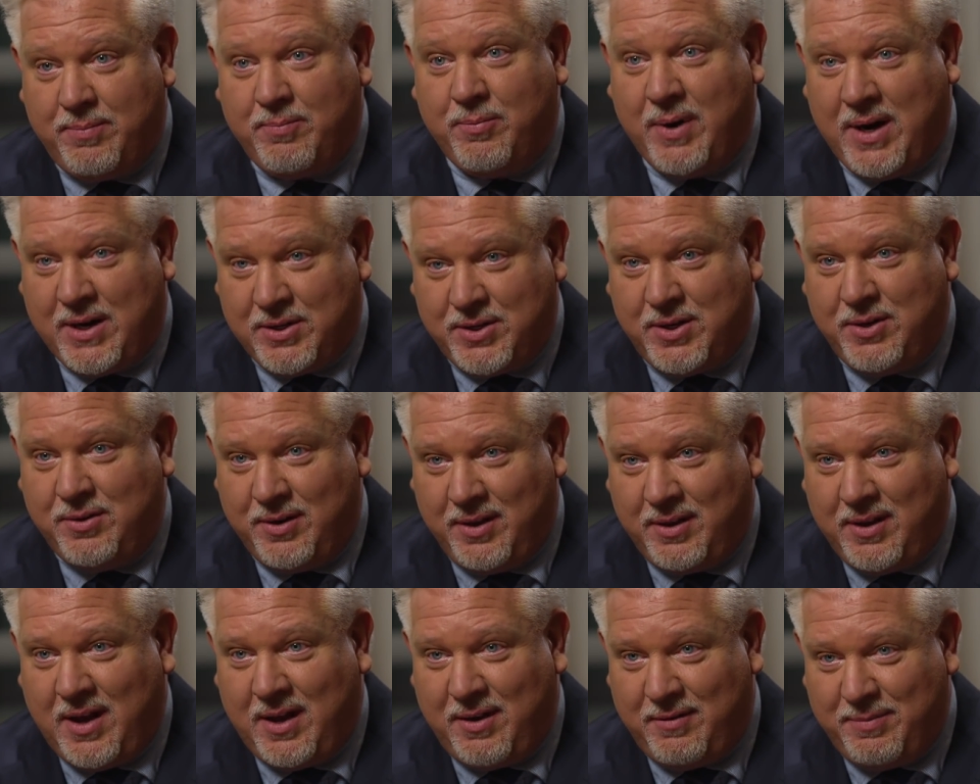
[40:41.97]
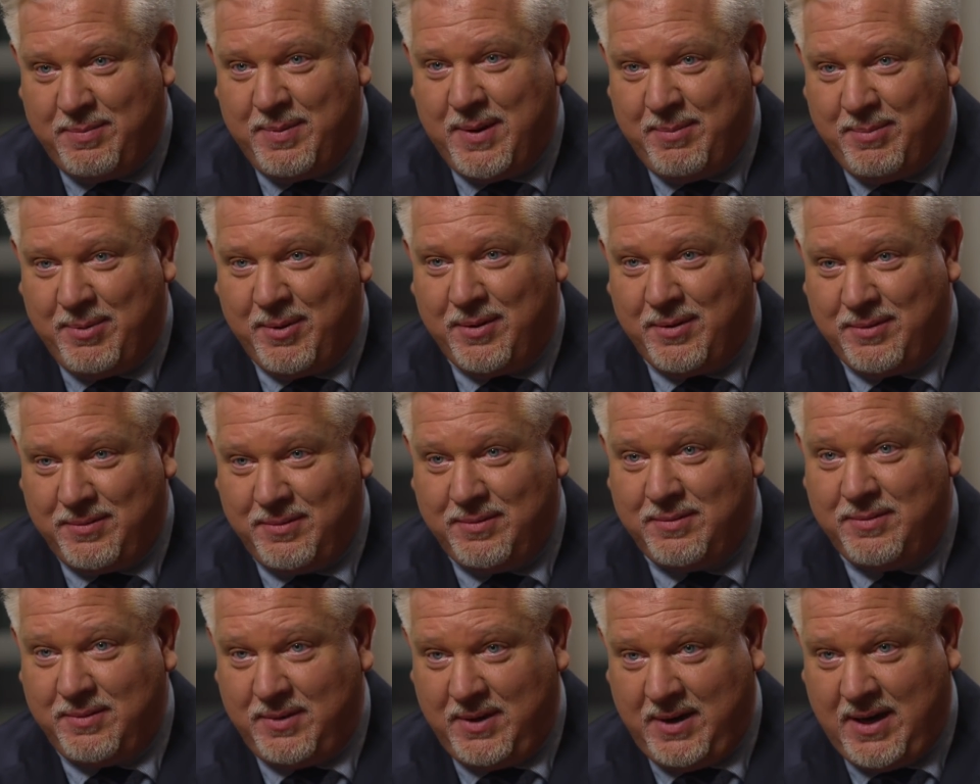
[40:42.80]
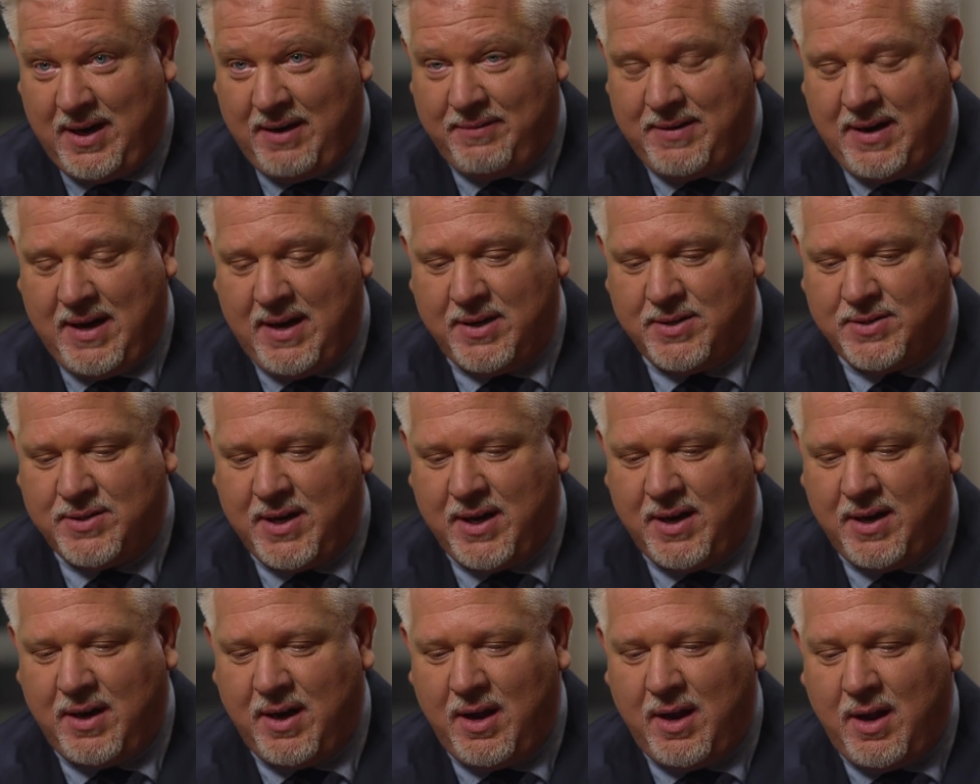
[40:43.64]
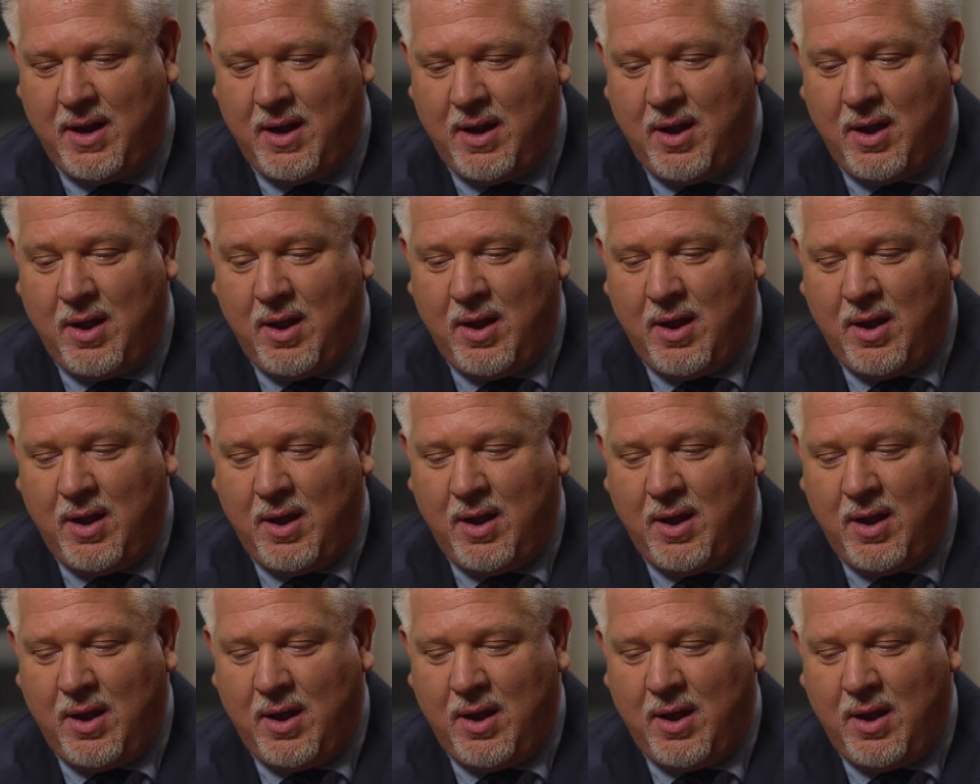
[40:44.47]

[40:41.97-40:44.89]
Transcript: rescued a lot of people yes, in Afghanistan. That's right.